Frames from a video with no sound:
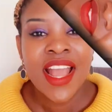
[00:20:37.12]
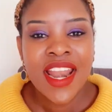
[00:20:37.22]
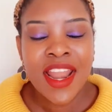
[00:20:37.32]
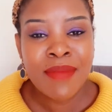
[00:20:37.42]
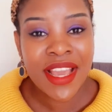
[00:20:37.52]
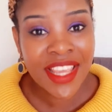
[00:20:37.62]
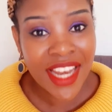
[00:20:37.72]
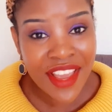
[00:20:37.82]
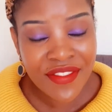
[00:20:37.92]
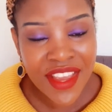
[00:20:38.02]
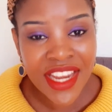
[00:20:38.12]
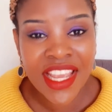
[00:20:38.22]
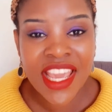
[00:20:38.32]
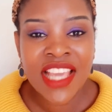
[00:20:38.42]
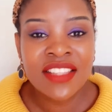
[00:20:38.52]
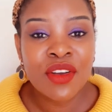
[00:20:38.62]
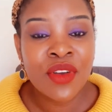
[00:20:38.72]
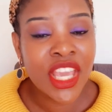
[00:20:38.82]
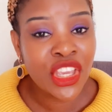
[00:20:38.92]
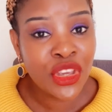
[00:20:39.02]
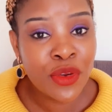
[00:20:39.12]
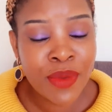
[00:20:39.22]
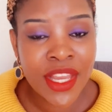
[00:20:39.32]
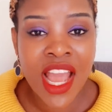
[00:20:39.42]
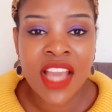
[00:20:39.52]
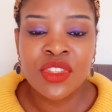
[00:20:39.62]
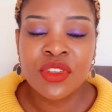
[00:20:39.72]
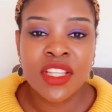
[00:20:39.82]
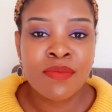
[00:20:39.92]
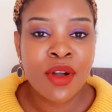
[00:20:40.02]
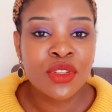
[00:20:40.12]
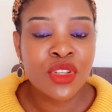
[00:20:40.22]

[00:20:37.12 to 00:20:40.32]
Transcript: Number eleven is OkCupid. I talked about